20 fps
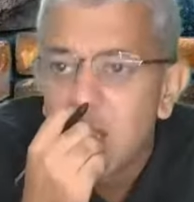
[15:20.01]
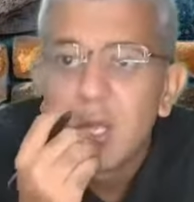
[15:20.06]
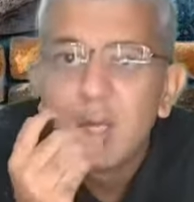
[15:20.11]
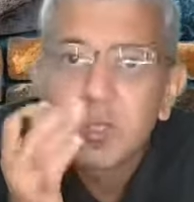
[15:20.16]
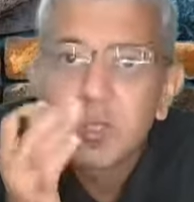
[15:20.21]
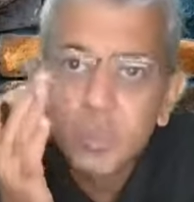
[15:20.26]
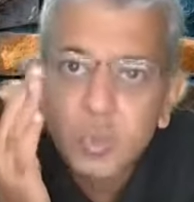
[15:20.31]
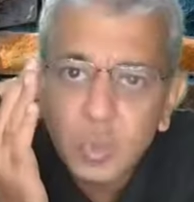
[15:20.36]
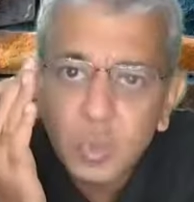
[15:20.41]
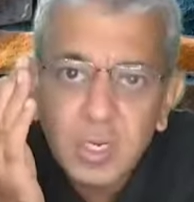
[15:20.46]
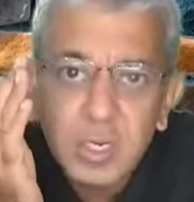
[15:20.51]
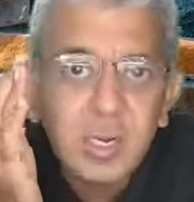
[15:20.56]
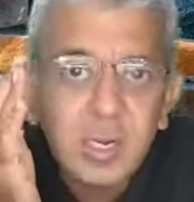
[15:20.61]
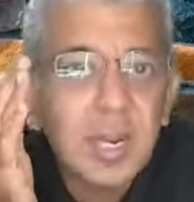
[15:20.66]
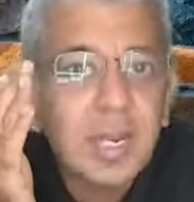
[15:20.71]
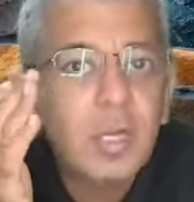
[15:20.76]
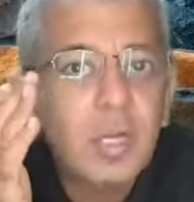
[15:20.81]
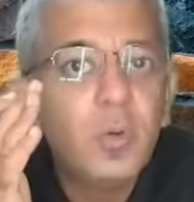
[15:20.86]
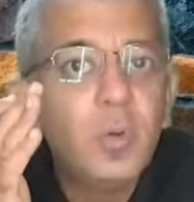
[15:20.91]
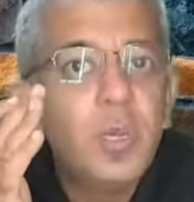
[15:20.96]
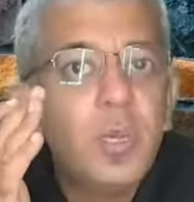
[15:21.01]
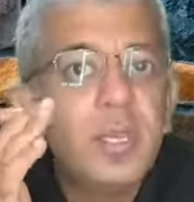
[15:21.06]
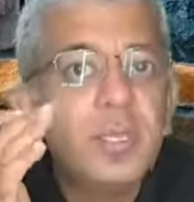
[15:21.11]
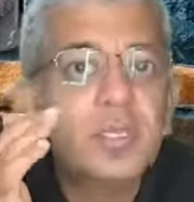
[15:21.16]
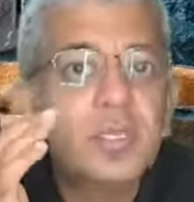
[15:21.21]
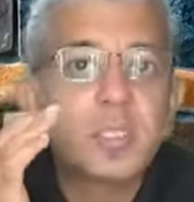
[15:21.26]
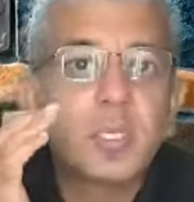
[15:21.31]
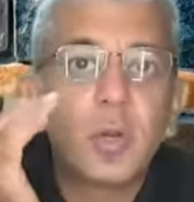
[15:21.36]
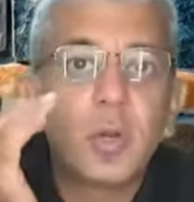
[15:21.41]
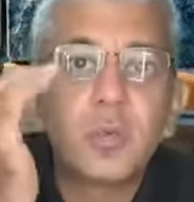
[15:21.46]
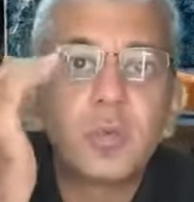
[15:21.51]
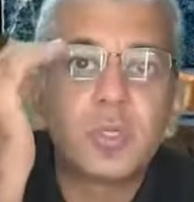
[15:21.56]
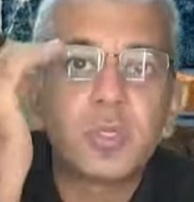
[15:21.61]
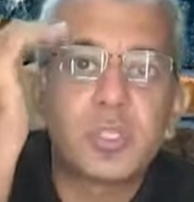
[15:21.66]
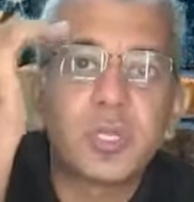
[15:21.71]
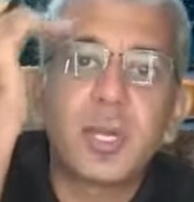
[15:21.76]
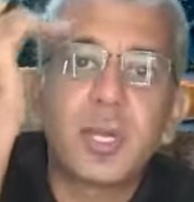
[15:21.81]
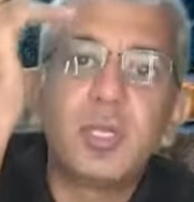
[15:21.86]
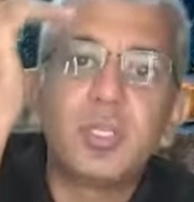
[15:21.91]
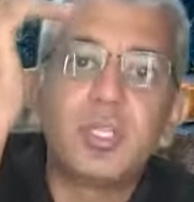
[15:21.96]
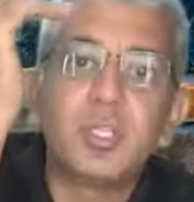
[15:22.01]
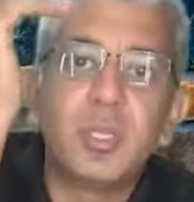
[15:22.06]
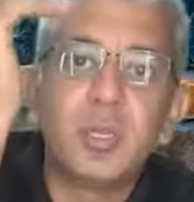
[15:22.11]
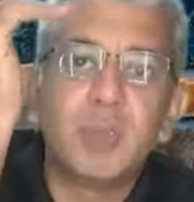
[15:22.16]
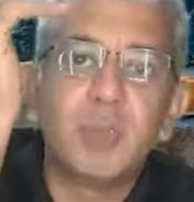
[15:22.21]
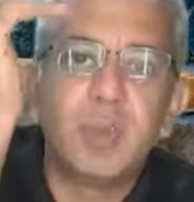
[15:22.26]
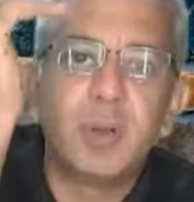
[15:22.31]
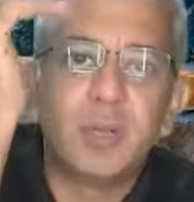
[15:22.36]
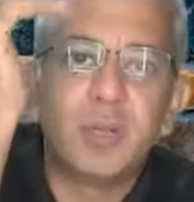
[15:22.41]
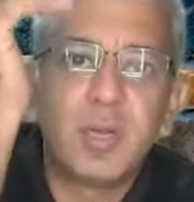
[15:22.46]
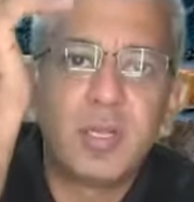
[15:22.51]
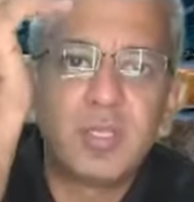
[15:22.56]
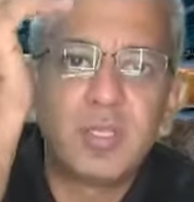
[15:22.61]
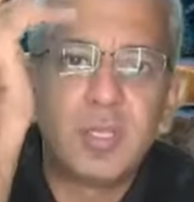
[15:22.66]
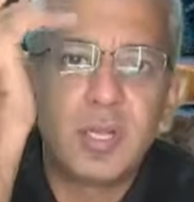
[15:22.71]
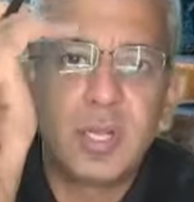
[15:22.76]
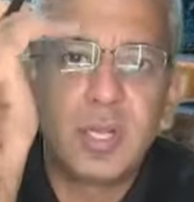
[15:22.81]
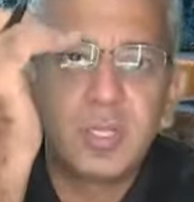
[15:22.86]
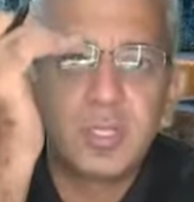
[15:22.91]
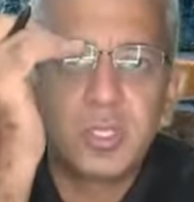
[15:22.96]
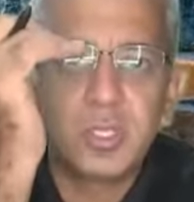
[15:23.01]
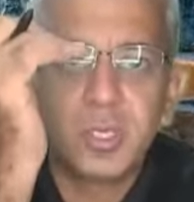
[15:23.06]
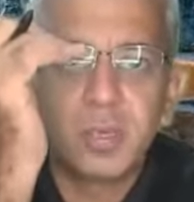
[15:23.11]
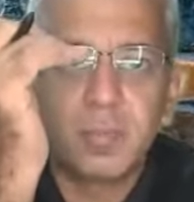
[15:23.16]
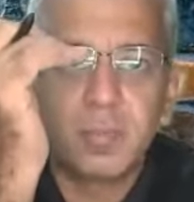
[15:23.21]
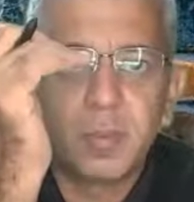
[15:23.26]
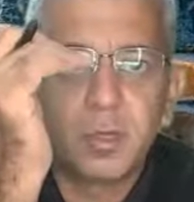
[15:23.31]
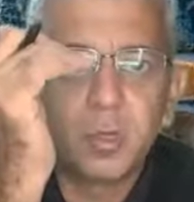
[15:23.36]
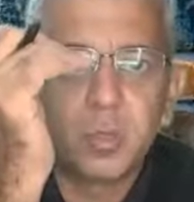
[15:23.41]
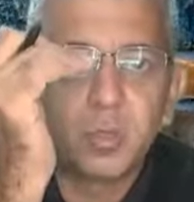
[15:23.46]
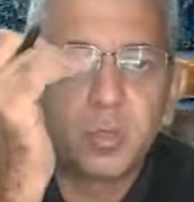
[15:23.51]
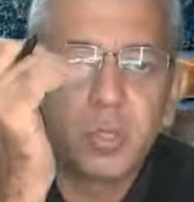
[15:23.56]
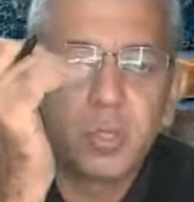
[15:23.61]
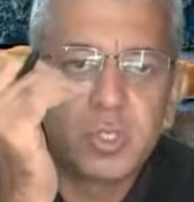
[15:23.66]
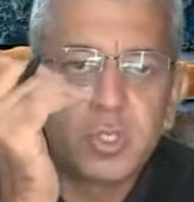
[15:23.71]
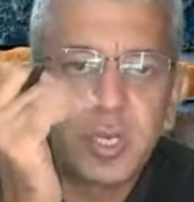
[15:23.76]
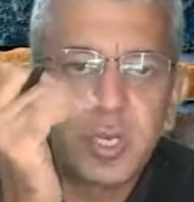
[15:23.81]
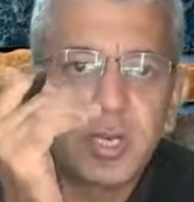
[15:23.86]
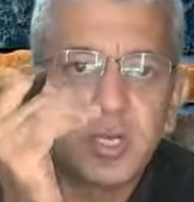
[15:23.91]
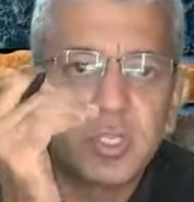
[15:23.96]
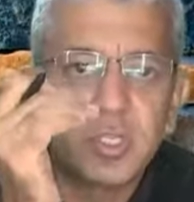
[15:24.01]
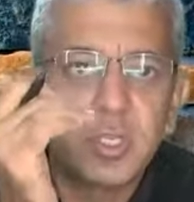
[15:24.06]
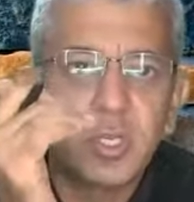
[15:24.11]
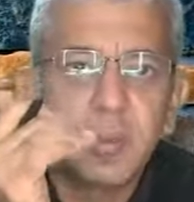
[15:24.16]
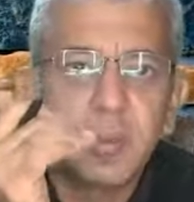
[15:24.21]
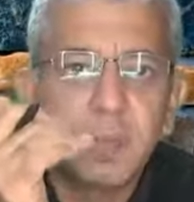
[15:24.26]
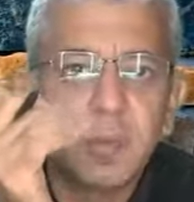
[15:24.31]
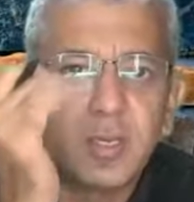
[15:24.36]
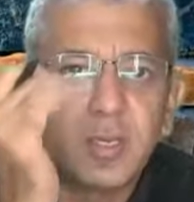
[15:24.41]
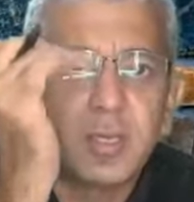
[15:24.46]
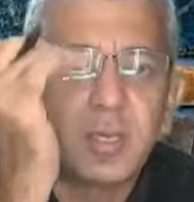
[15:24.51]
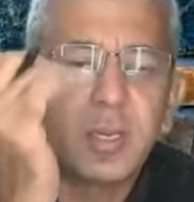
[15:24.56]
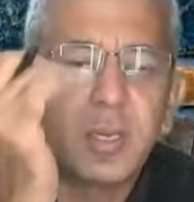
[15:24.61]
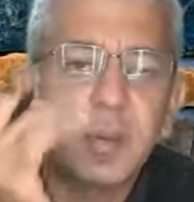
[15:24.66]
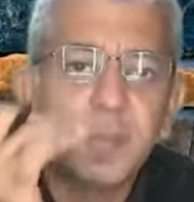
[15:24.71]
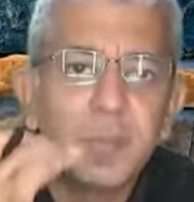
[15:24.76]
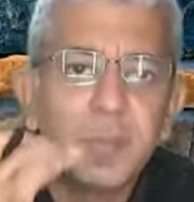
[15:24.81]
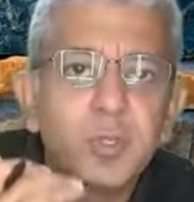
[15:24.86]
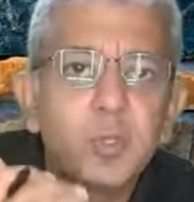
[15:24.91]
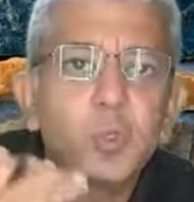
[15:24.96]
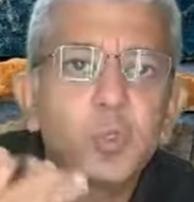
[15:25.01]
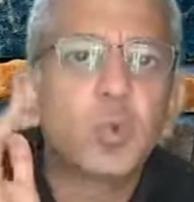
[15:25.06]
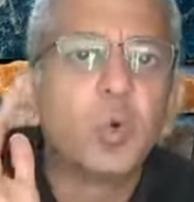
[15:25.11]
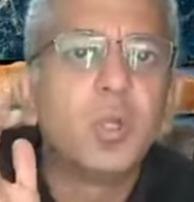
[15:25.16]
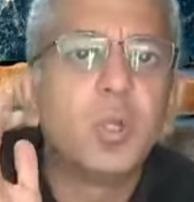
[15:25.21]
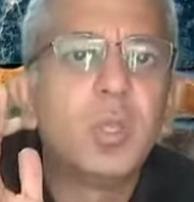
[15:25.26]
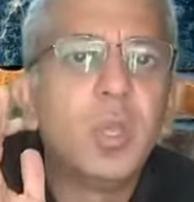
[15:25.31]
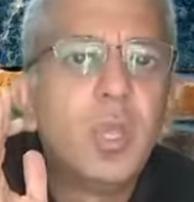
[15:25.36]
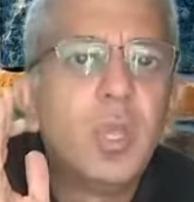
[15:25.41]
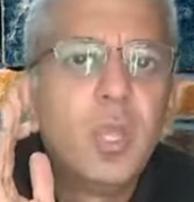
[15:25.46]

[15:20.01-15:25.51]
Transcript: So try to list down your strategy number 1, strategy number 2, your strategy number 3 up and so on.